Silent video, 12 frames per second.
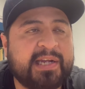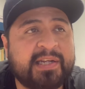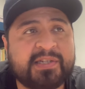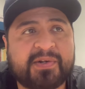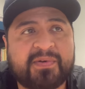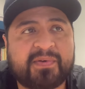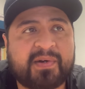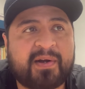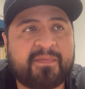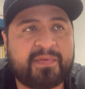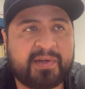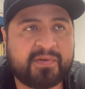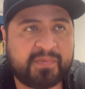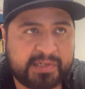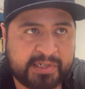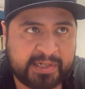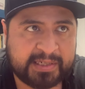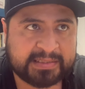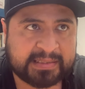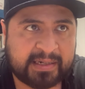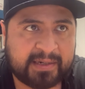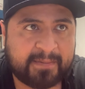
internal conflict, which is